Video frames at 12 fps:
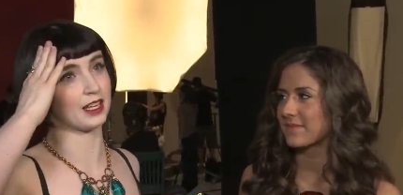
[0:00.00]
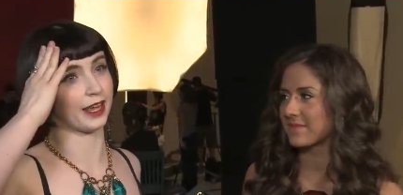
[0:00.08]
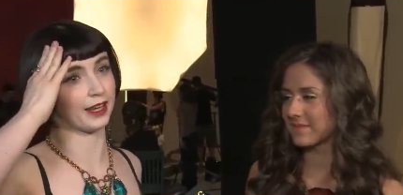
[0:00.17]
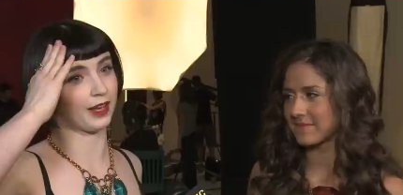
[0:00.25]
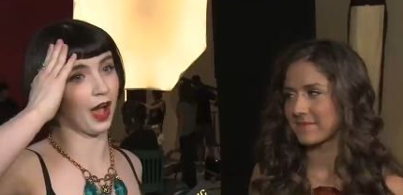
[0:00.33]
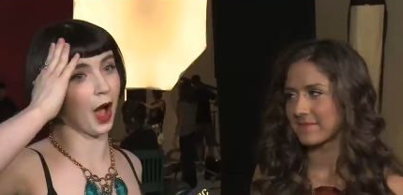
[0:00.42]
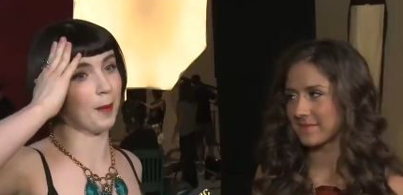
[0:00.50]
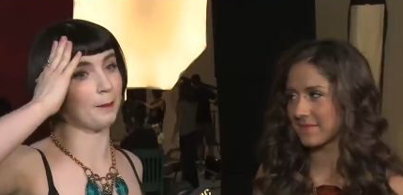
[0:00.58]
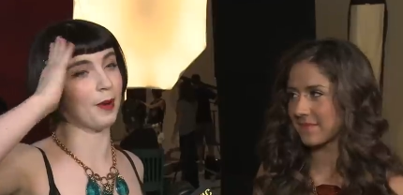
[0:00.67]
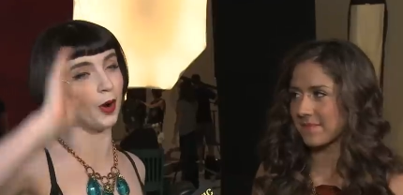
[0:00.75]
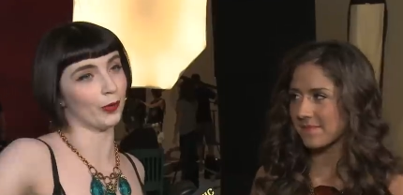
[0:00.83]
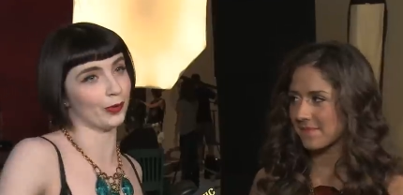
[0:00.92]
Speaker 1: like a
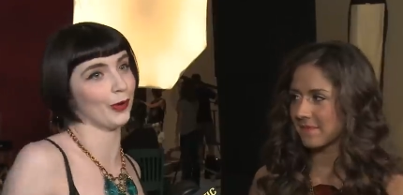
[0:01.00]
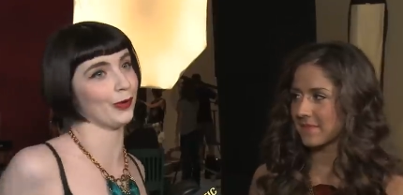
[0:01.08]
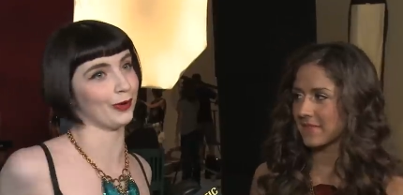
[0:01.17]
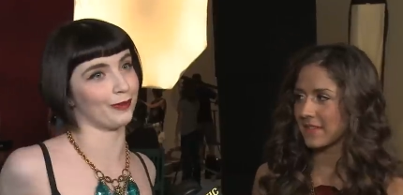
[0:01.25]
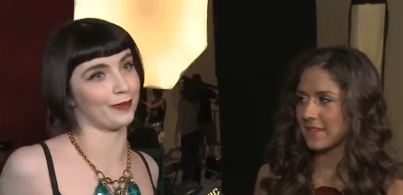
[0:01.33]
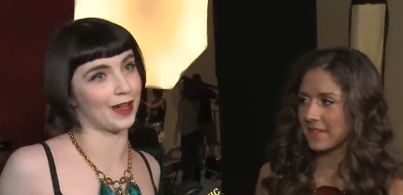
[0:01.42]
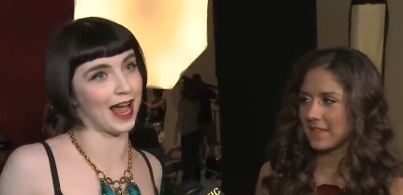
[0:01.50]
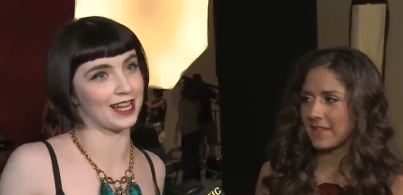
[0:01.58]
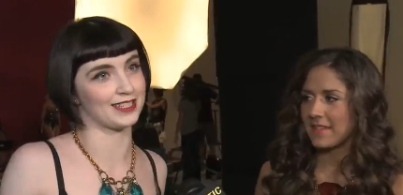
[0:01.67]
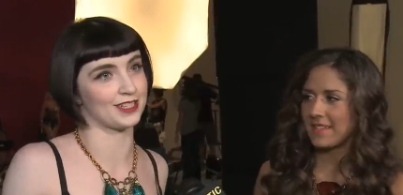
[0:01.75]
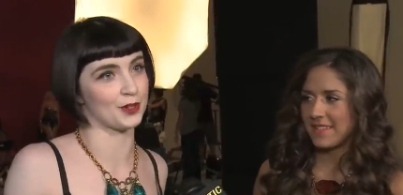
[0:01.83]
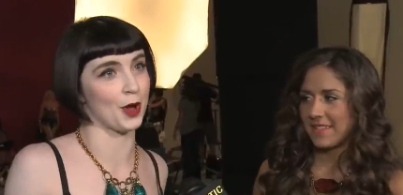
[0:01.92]
boatload of
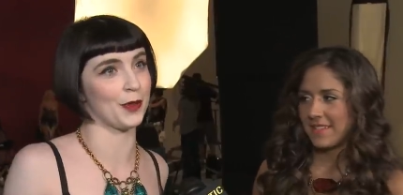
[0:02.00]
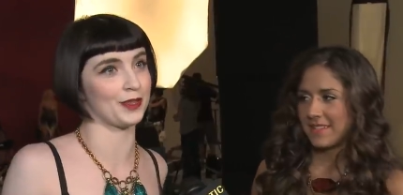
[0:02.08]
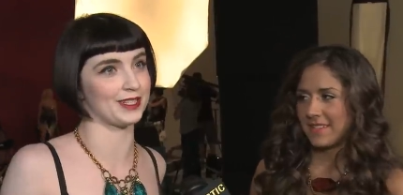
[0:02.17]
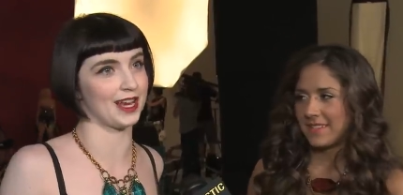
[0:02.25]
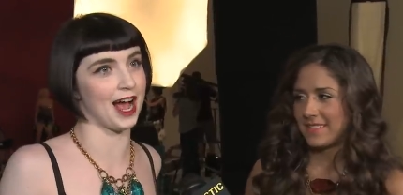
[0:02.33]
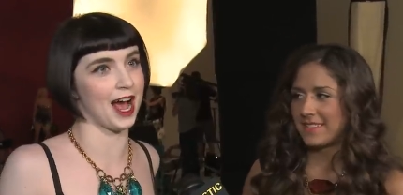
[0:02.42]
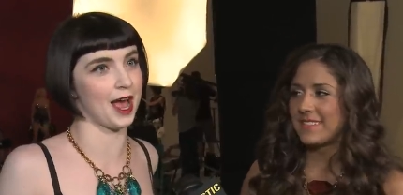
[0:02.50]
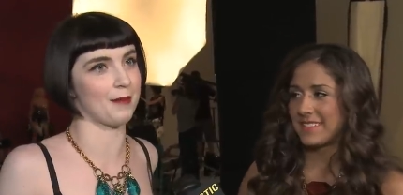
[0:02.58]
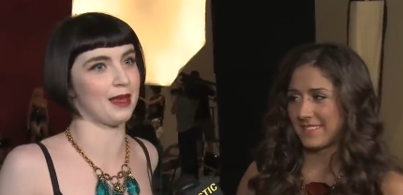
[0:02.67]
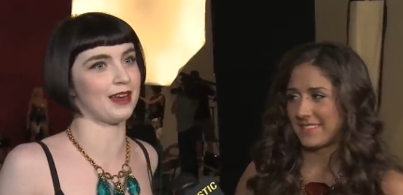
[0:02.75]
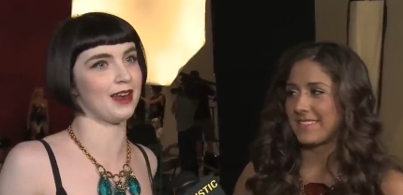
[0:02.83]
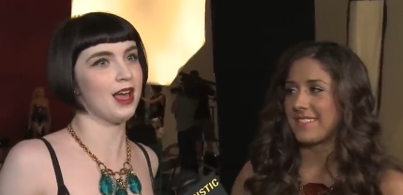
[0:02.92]
classes all the time,
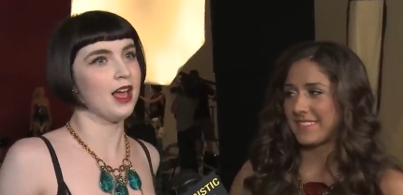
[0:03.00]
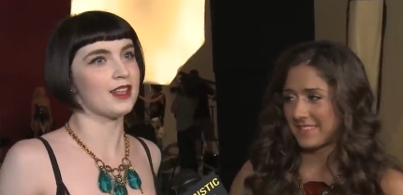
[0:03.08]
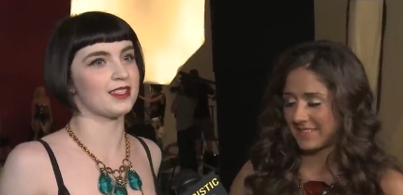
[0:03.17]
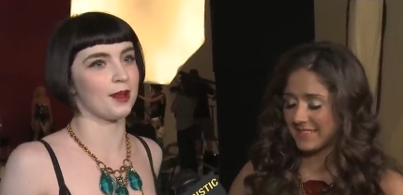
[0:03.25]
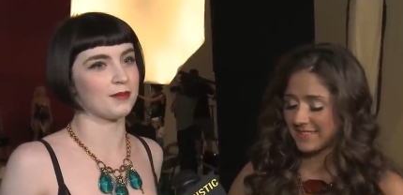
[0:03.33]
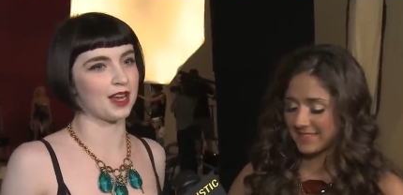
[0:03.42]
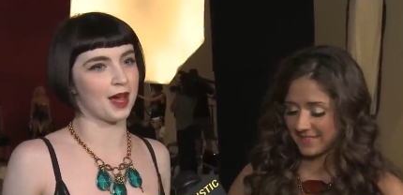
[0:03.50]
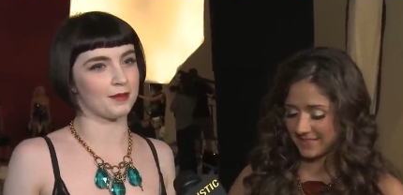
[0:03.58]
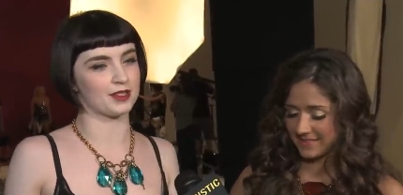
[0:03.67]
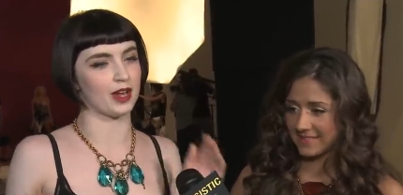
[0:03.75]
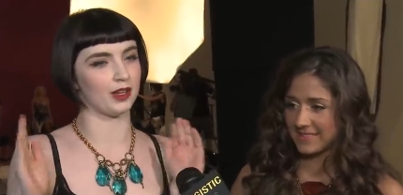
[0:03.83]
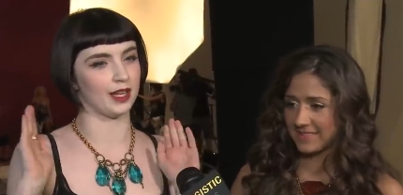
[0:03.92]
and
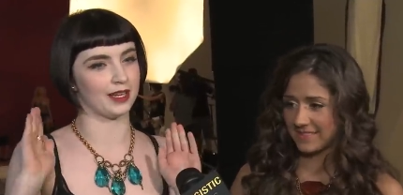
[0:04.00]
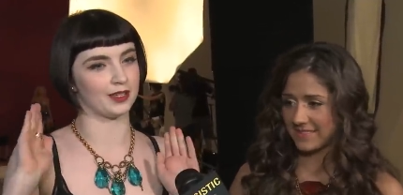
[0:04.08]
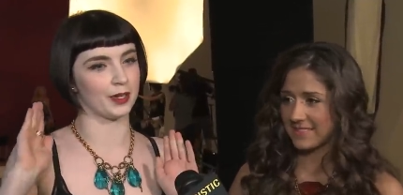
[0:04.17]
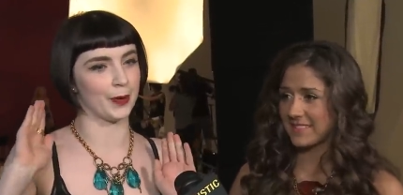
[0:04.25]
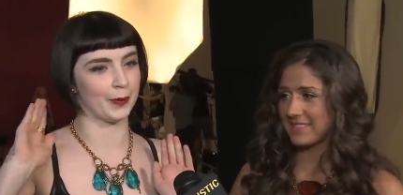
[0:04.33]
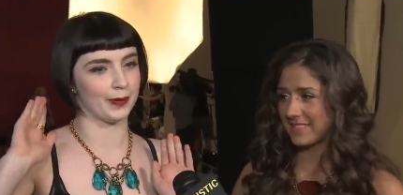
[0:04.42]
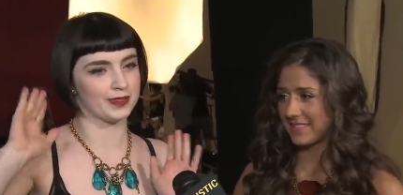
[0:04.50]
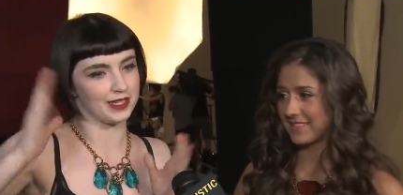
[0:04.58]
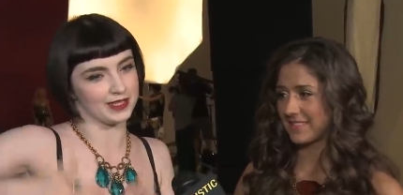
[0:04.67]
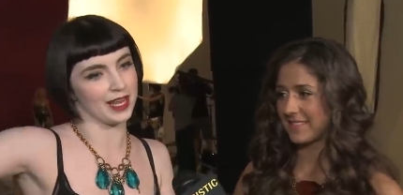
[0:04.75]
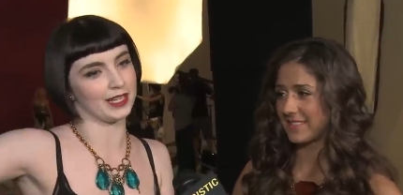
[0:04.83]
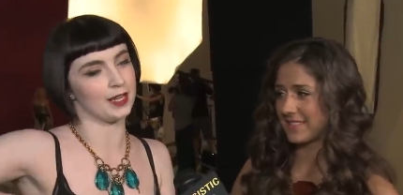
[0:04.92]
sometimes I'll like go,
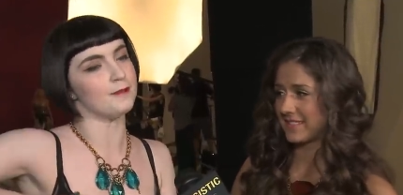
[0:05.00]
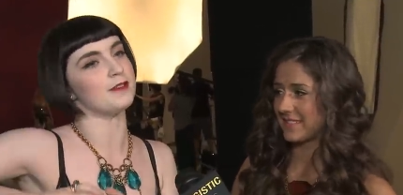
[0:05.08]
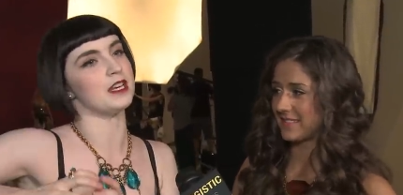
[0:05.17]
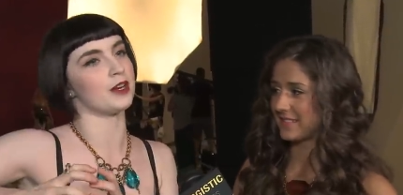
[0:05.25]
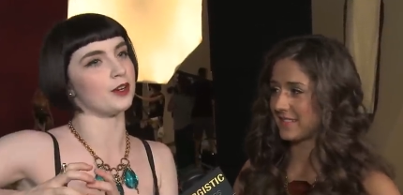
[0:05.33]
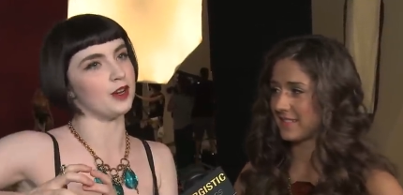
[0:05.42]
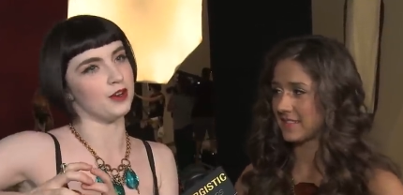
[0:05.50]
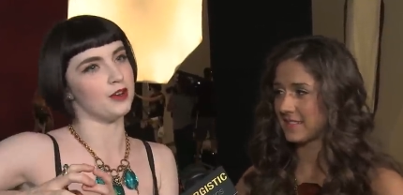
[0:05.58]
since I live near New